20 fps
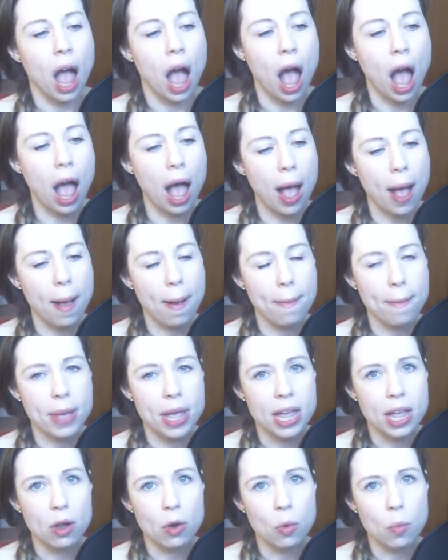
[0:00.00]

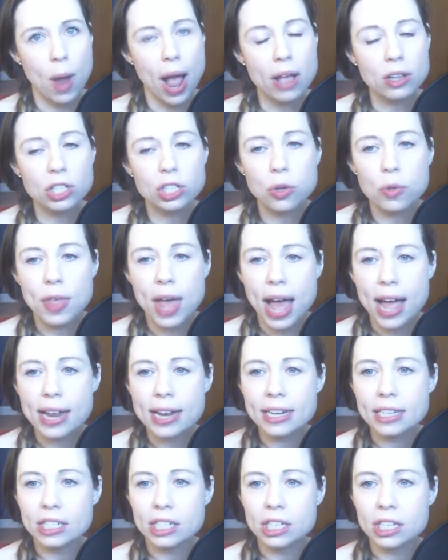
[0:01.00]
wow, so that
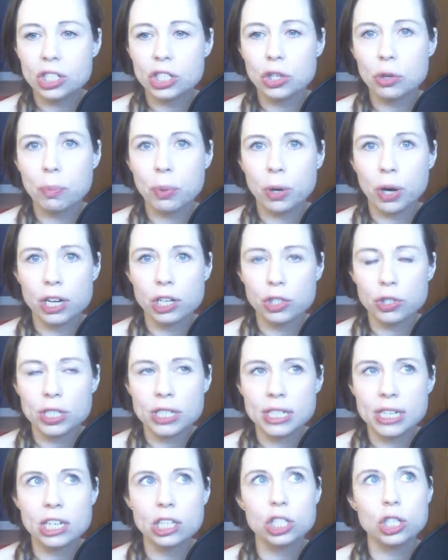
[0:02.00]
is super
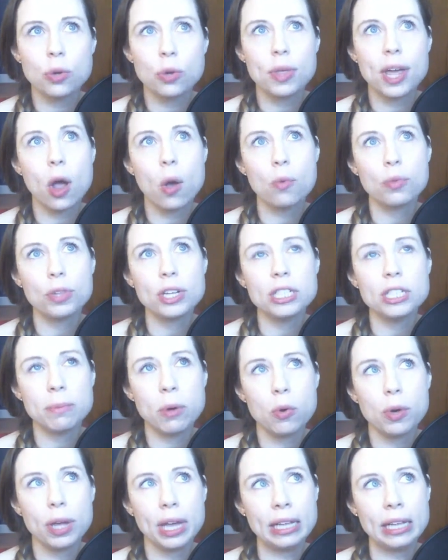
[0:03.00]
interesting. So they only
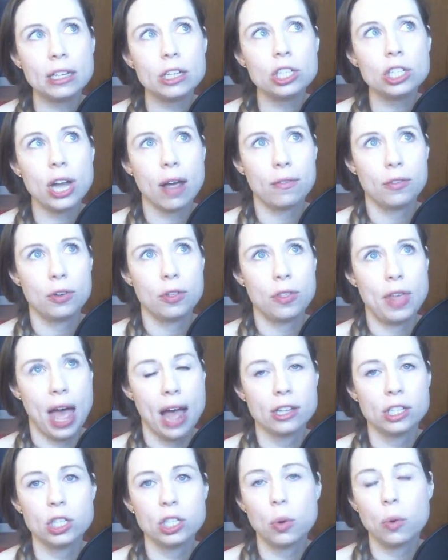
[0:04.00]
spoke English after
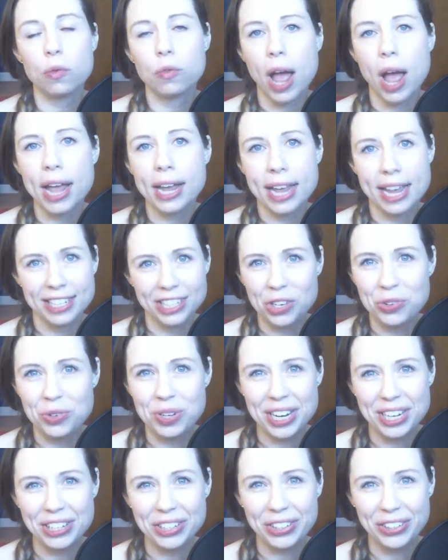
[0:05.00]
that. So I guess you
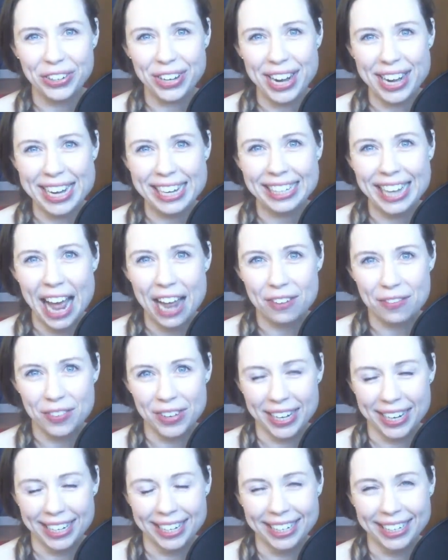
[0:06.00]
didn't learn any
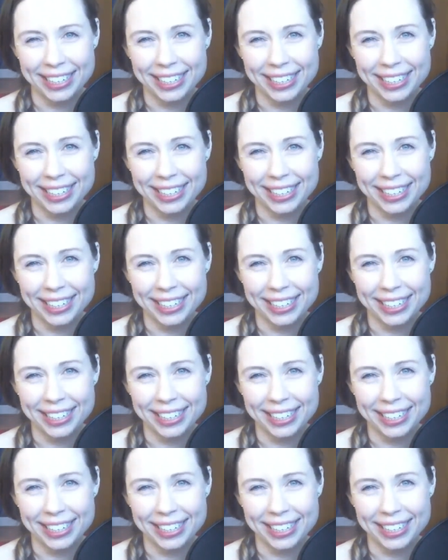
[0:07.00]
Latvian.